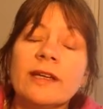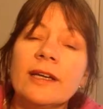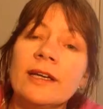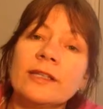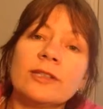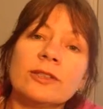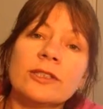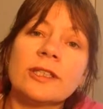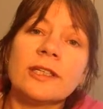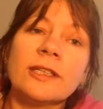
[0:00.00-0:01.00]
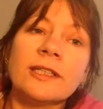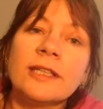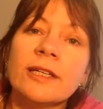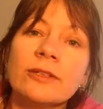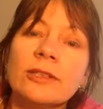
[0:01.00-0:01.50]
And usually a
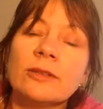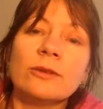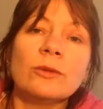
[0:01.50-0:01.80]
day or two,